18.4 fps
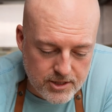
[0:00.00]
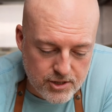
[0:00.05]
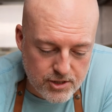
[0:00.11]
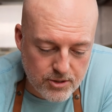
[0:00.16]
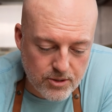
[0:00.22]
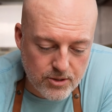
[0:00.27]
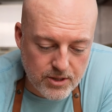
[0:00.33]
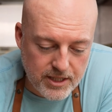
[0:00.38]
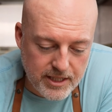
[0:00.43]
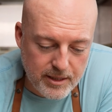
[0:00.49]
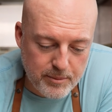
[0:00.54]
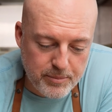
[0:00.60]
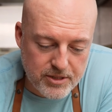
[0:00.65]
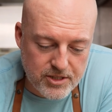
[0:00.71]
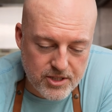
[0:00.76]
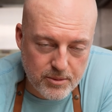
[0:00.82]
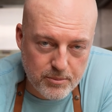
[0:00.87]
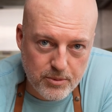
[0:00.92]
So keep
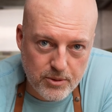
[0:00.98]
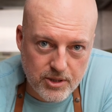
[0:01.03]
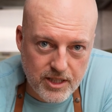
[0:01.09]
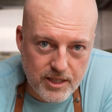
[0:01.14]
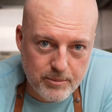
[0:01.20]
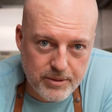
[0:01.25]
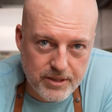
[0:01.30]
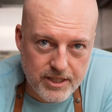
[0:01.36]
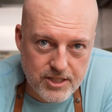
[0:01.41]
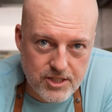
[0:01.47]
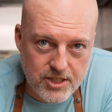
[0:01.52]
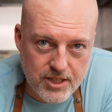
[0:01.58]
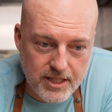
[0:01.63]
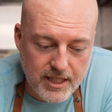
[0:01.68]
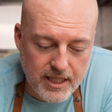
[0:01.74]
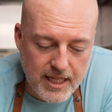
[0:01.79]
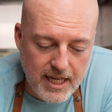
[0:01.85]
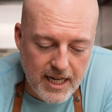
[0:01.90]
it simple, keep it
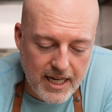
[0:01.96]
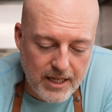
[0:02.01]
easy,